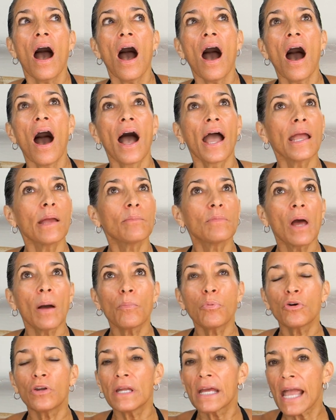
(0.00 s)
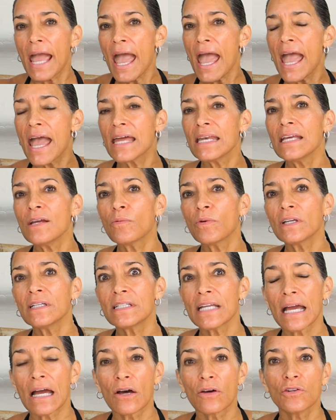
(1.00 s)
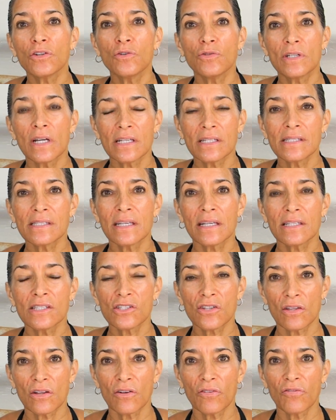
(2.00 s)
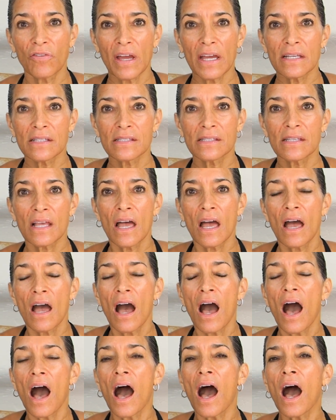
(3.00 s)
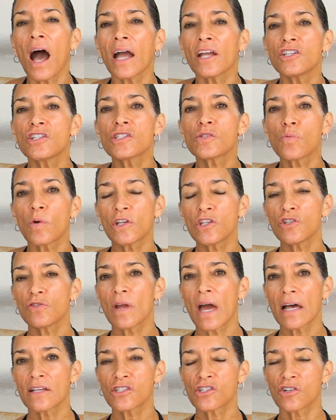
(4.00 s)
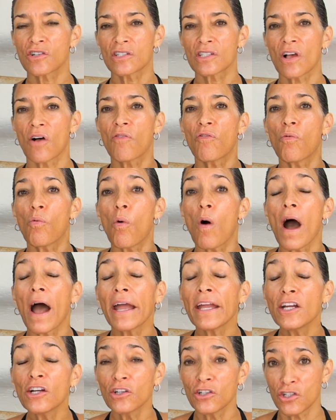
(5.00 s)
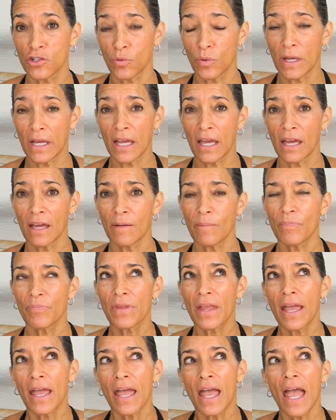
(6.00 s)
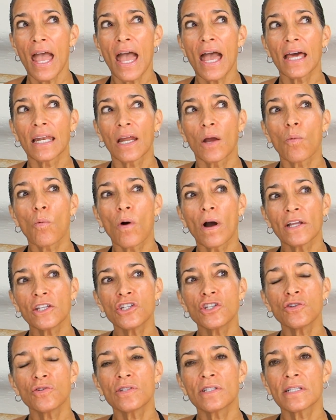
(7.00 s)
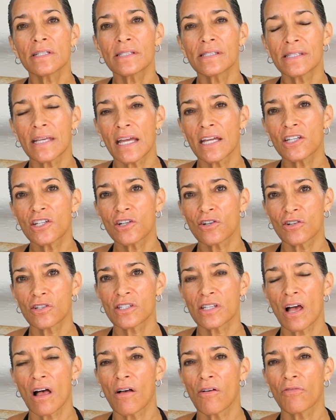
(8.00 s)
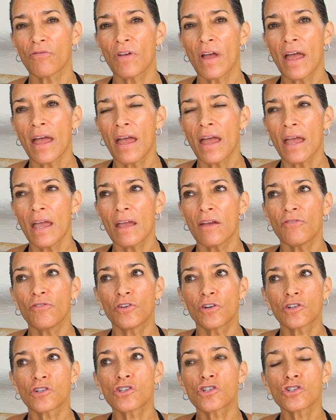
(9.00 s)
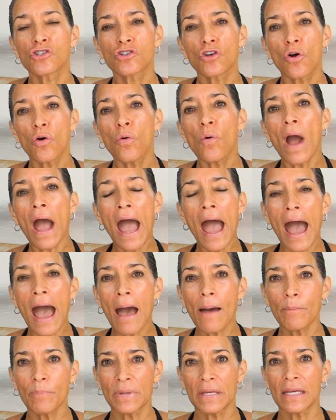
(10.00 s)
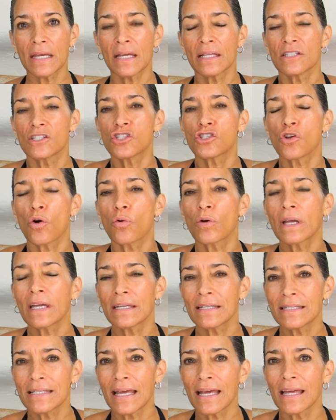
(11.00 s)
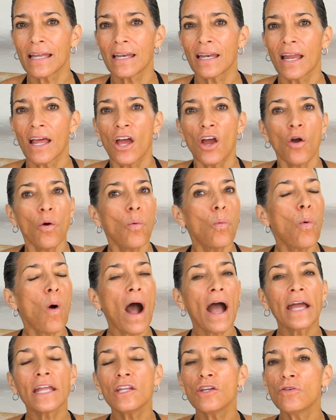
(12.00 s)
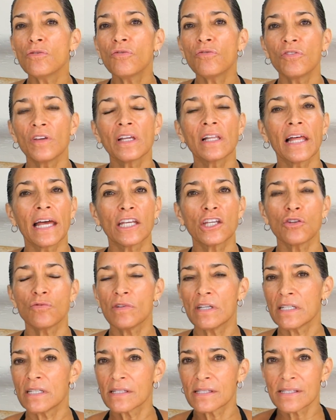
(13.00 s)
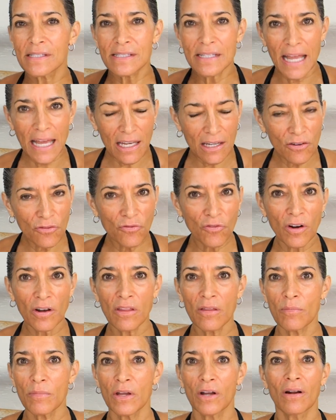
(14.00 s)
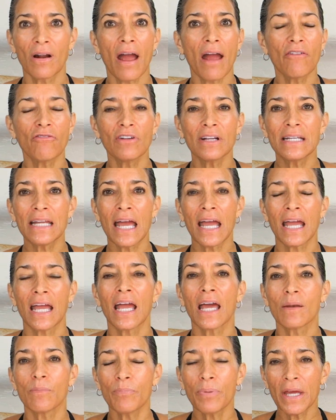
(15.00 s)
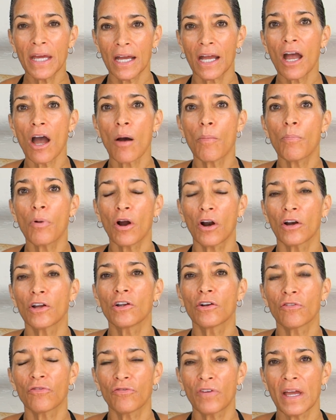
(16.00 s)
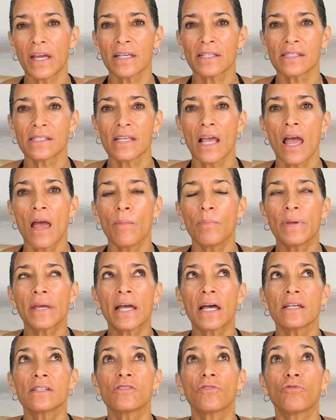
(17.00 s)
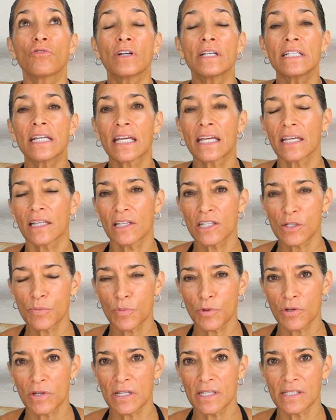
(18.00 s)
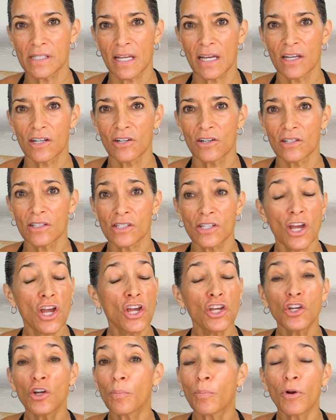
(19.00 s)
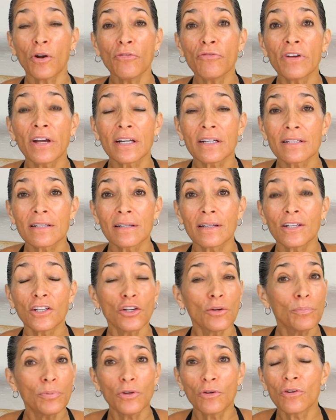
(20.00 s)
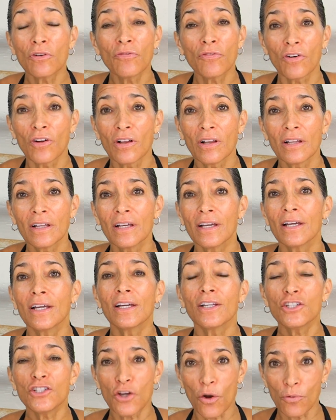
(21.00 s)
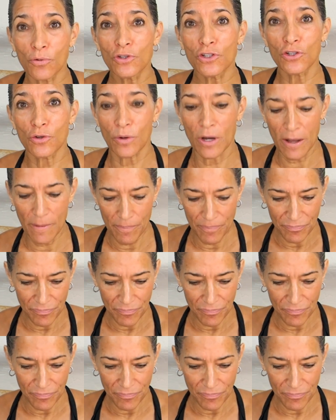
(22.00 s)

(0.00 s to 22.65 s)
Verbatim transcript: I am not putting anyone down who does things to their face. I just want you to ask yourself why you're doing it. And I want you to say to yourself, if you're so happy and so content, why do you feel like you need to stand in front of the mirror every day and pick apart your face because of ridiculous beauty standards? You're perfect. You're beautiful. Don't do it.